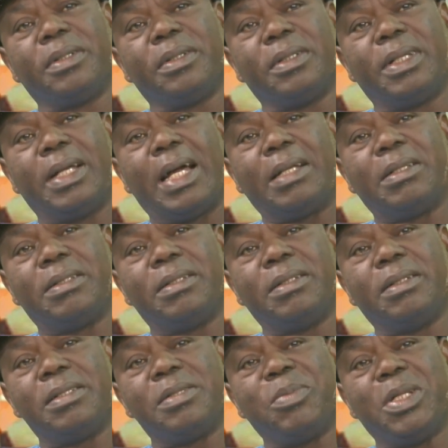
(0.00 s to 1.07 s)
that
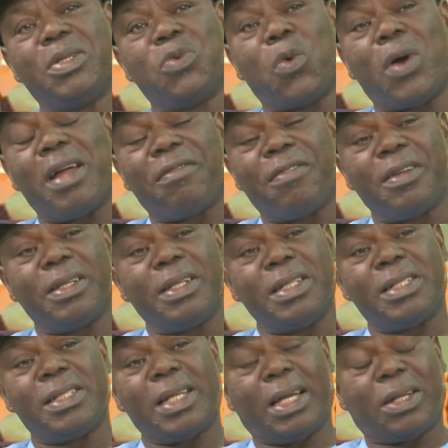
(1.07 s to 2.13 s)
is midwifing a
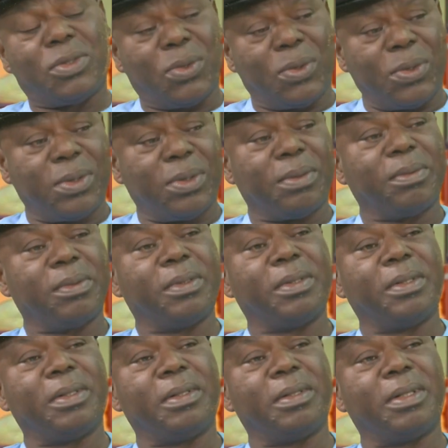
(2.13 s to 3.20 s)
sector
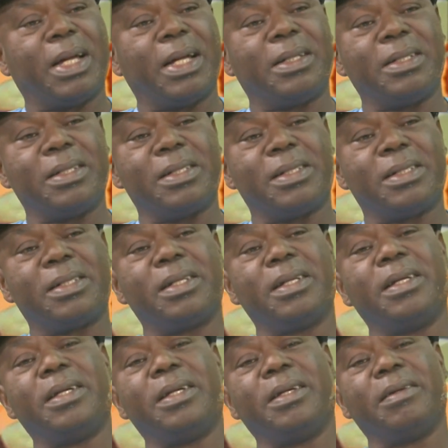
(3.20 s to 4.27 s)
that is
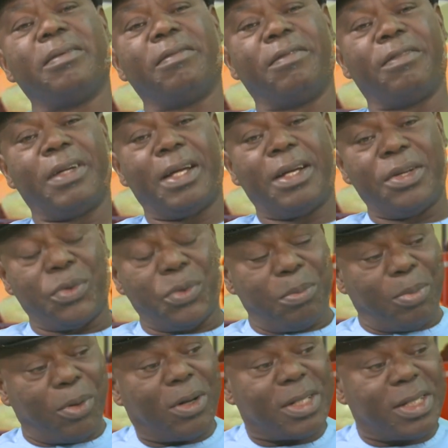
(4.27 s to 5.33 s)
very
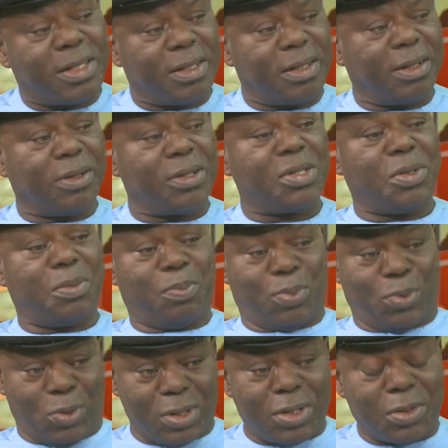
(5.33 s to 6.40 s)
robust, or
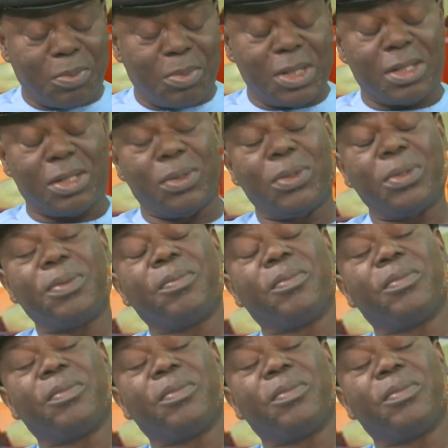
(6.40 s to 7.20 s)
supposed to be so,